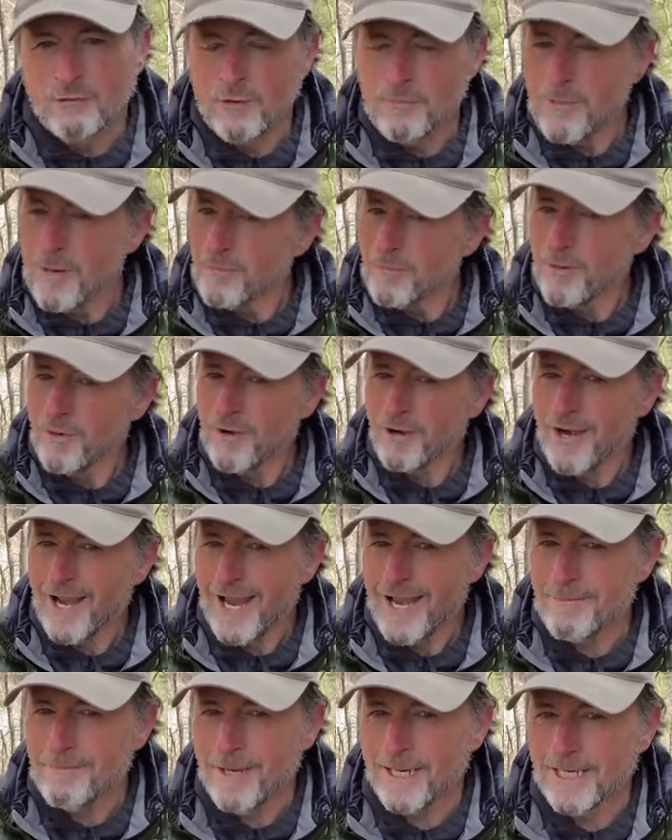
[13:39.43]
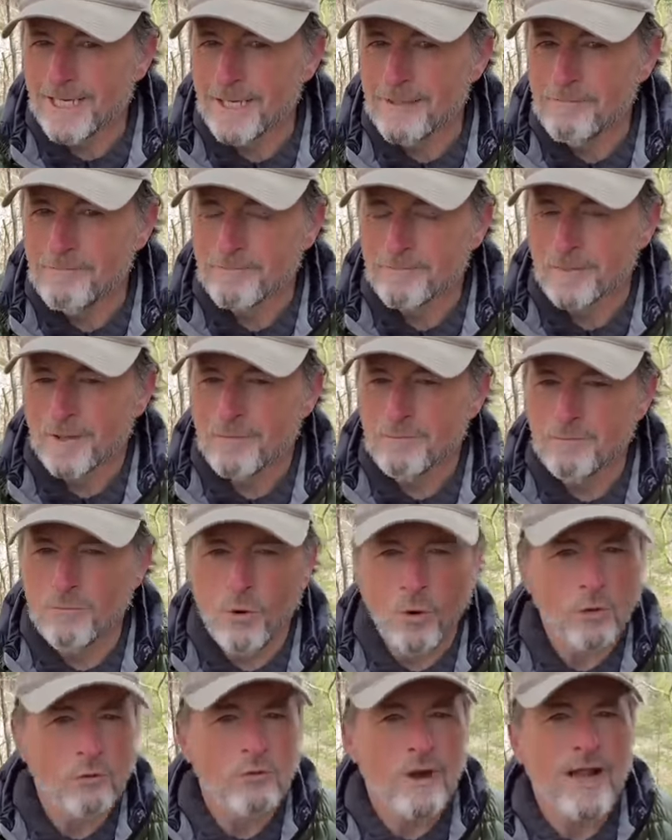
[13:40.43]
Remember their eye makeup,
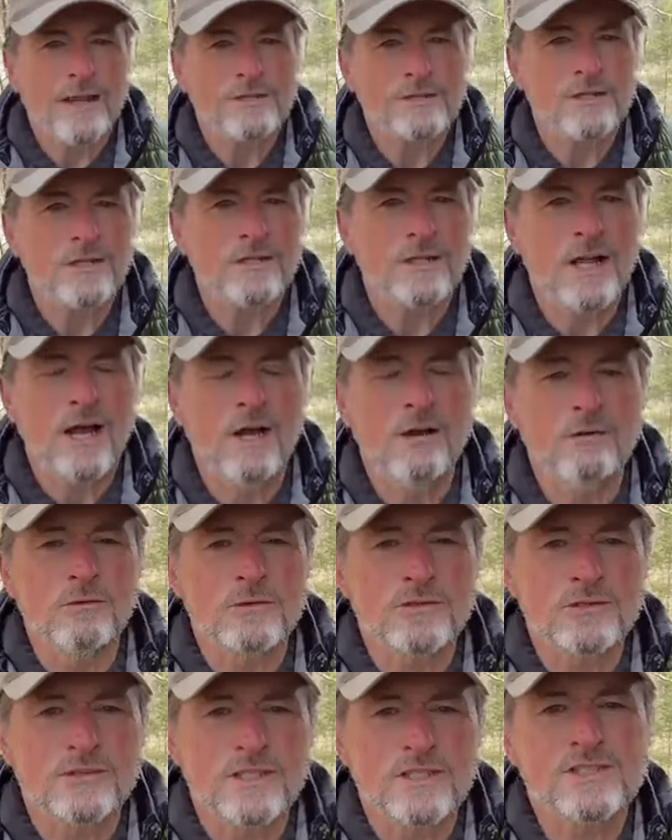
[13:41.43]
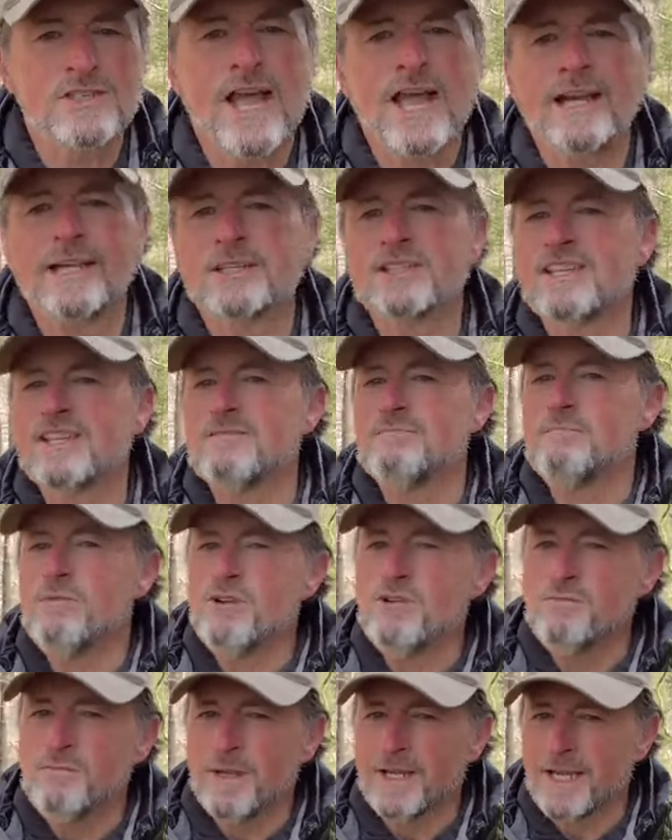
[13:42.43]
more rods and cones, designed to see
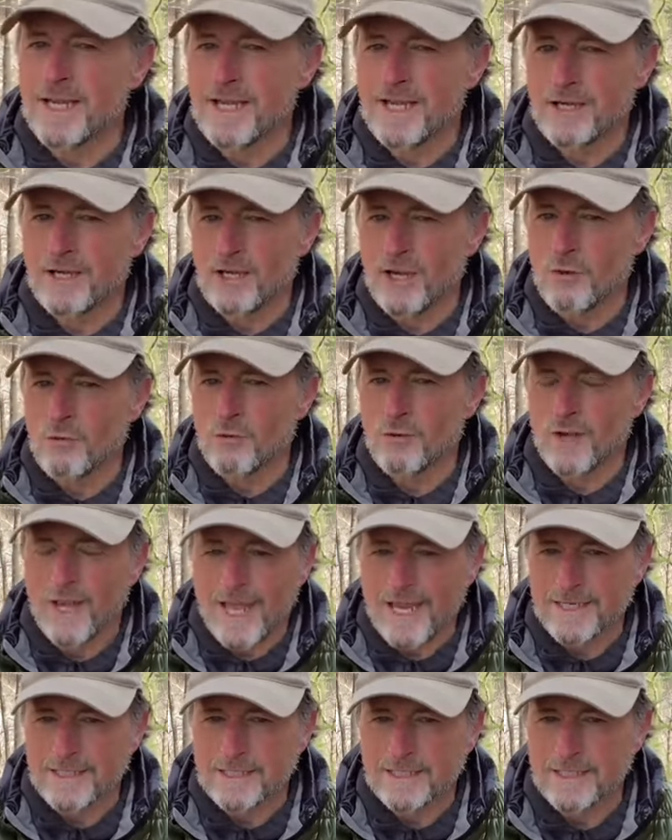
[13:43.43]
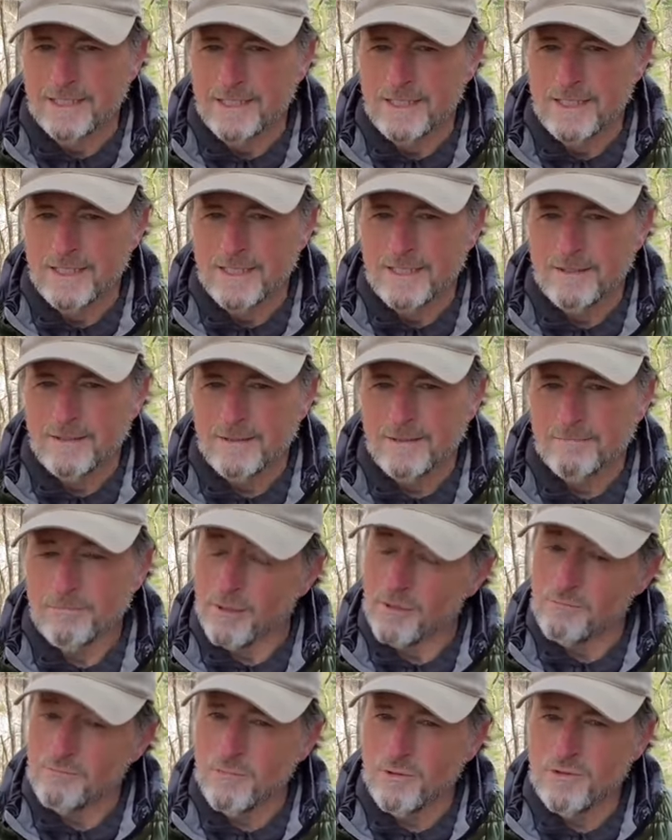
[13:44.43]
movement in low light,
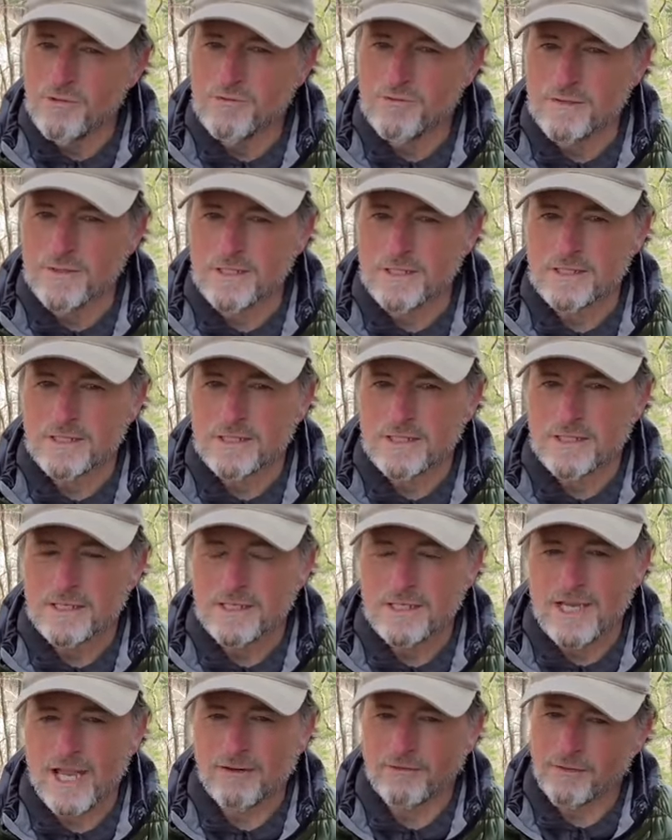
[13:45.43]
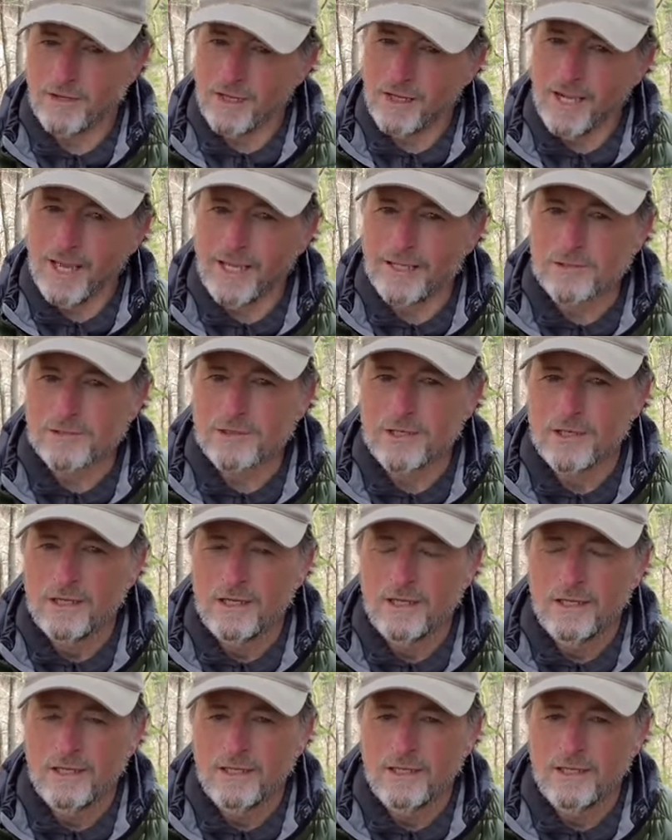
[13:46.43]
but movement nevertheless.